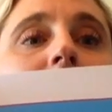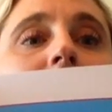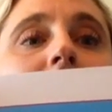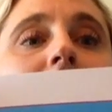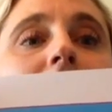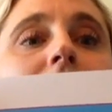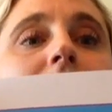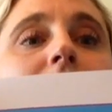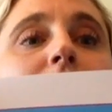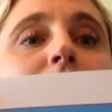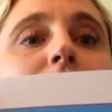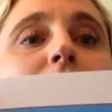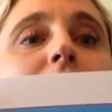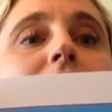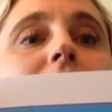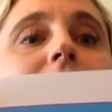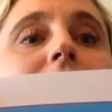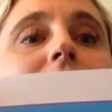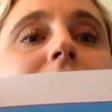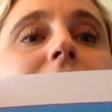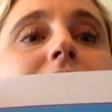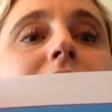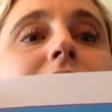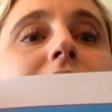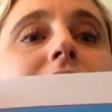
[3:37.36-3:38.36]
And you can
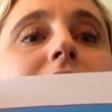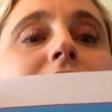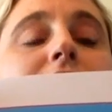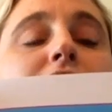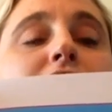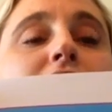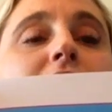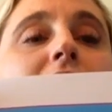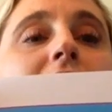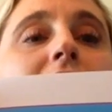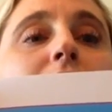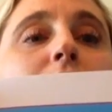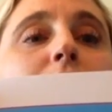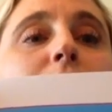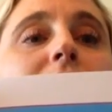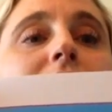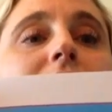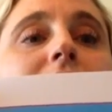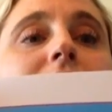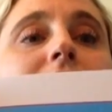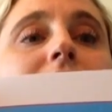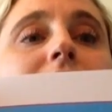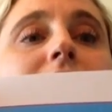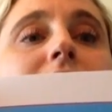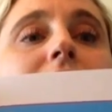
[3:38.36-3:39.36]
see the shadow is
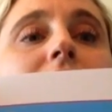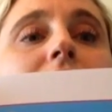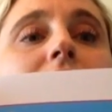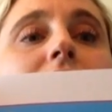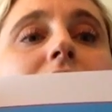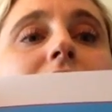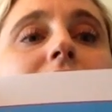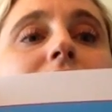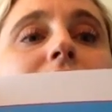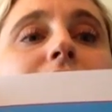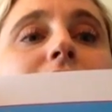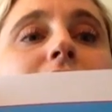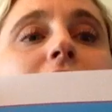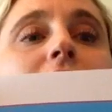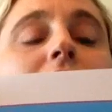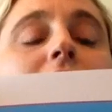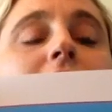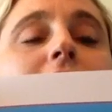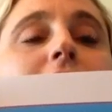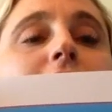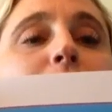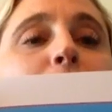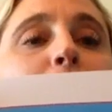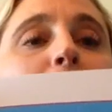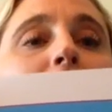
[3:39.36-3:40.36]
still in front
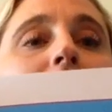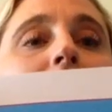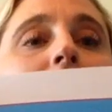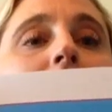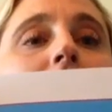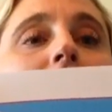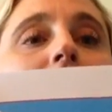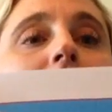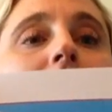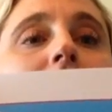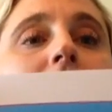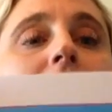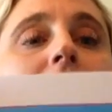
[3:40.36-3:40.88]
of Bear.